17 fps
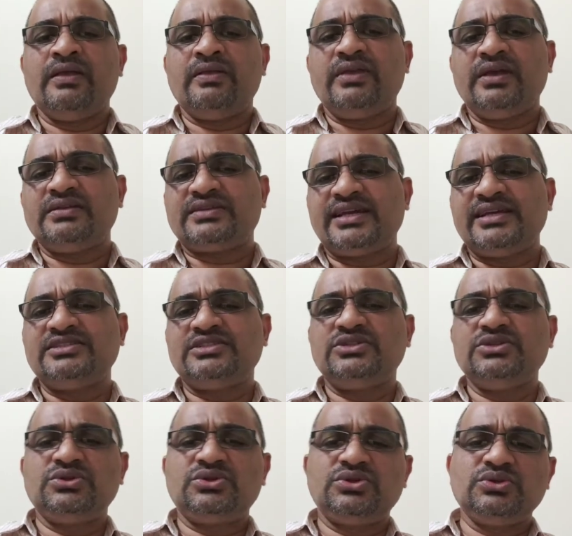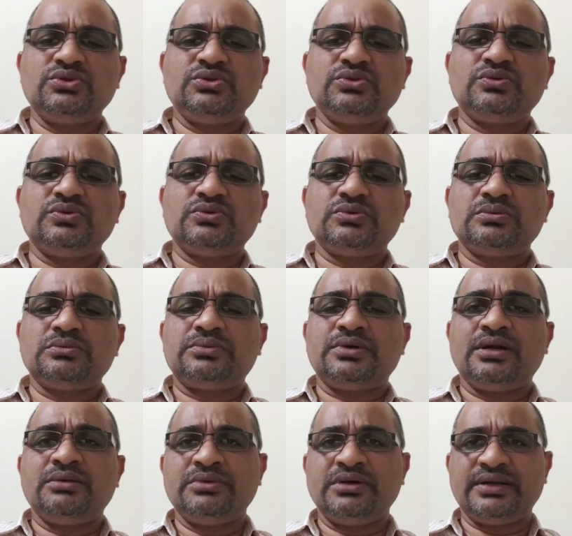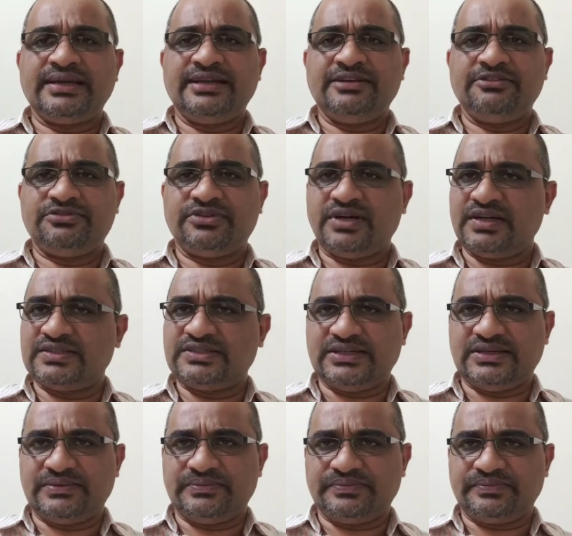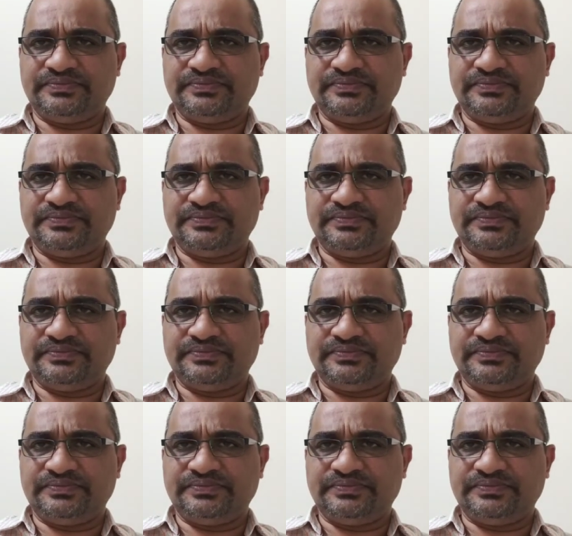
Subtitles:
Then signs due to pulmonary infarction,